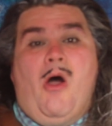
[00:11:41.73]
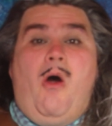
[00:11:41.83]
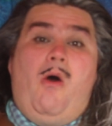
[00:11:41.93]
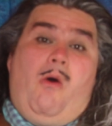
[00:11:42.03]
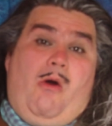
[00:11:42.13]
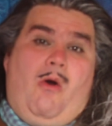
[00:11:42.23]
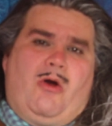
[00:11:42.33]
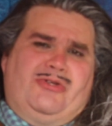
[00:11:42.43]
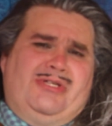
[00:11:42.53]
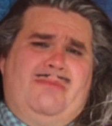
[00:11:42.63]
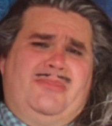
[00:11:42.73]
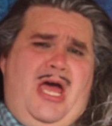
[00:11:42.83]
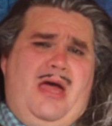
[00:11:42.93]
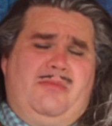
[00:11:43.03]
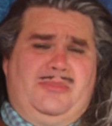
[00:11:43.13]
or
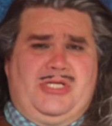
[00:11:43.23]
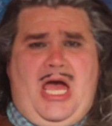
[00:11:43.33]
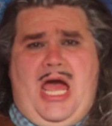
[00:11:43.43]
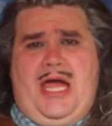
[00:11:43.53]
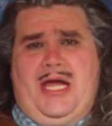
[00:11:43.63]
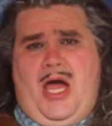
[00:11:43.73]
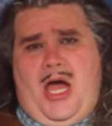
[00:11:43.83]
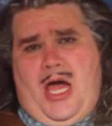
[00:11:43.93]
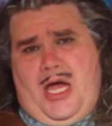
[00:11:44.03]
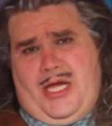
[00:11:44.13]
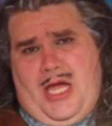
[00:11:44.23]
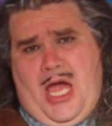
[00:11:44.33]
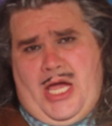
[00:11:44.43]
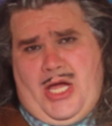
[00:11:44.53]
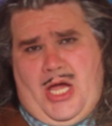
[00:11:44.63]
sometimes
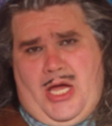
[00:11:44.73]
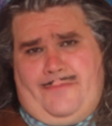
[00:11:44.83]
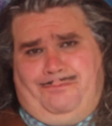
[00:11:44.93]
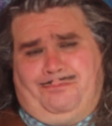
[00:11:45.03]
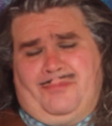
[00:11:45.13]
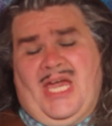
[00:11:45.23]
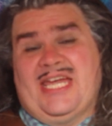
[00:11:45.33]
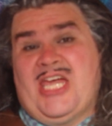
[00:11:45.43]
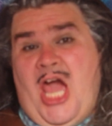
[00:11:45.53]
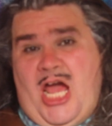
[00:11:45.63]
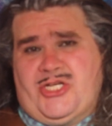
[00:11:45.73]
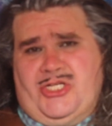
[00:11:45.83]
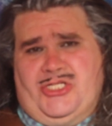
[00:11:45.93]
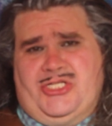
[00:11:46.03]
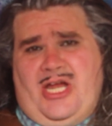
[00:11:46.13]
I
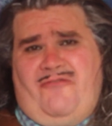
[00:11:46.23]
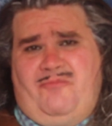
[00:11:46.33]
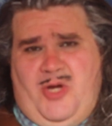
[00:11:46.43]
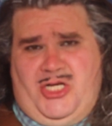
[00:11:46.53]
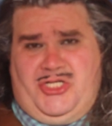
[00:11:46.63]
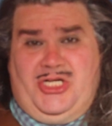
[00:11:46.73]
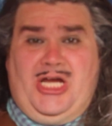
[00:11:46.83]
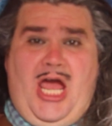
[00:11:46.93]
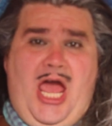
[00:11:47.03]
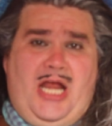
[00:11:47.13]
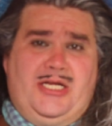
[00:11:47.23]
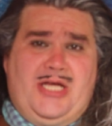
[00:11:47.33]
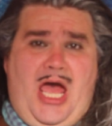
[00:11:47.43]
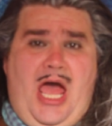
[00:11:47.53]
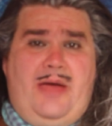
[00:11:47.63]
catch instead of pitching,
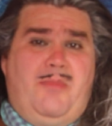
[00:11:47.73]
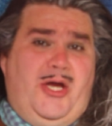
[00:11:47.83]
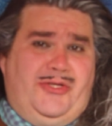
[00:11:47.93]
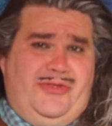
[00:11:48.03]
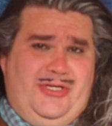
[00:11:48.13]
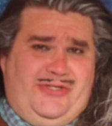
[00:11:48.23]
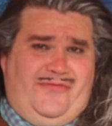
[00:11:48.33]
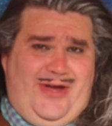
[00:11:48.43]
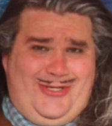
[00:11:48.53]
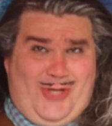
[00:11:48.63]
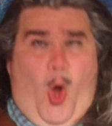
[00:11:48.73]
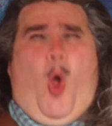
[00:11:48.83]
and I make this face.